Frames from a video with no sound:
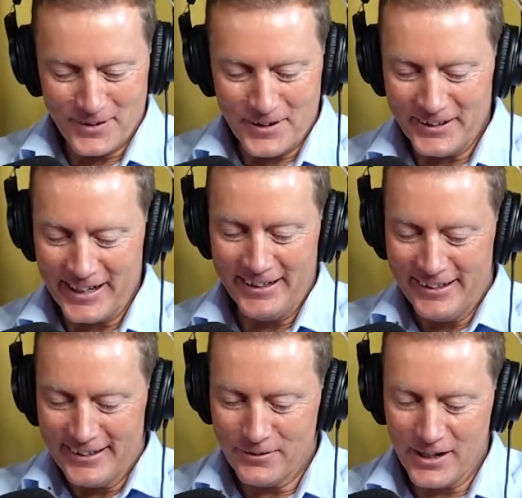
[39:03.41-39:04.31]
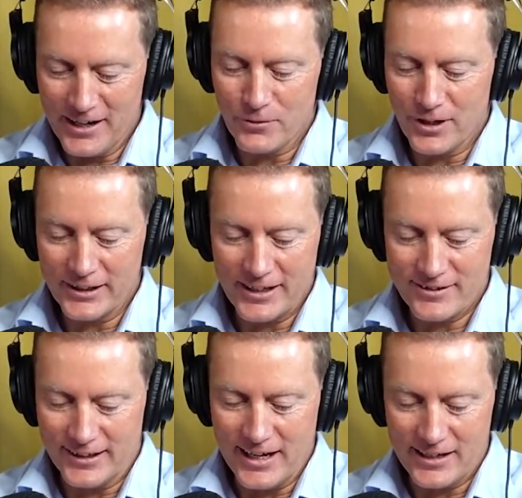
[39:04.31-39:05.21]
Okay, well, I guess
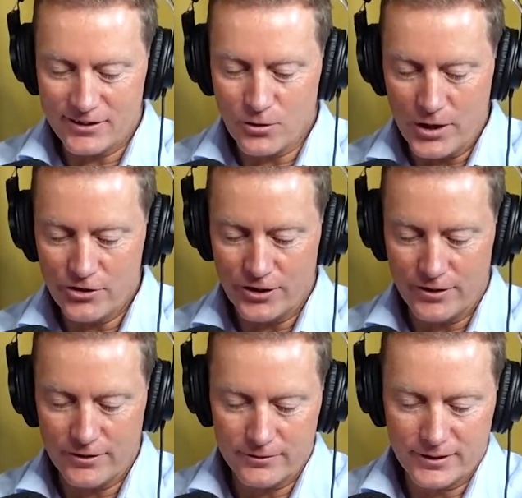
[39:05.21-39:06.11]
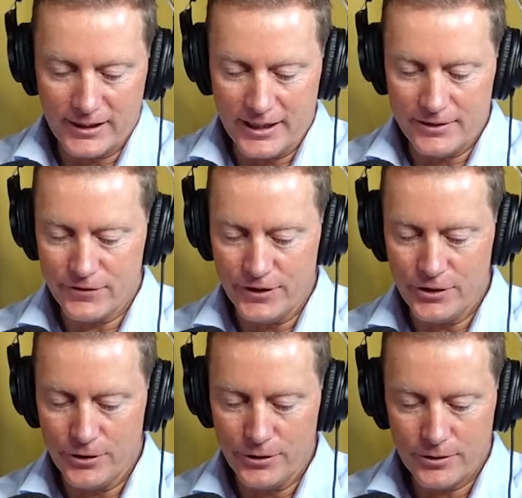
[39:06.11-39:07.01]
the last question, Glen, for
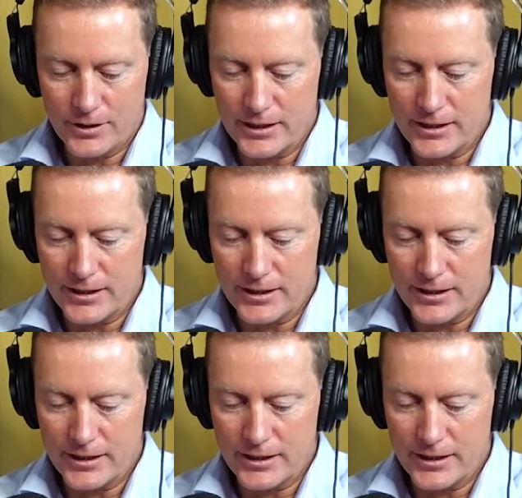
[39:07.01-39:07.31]
you.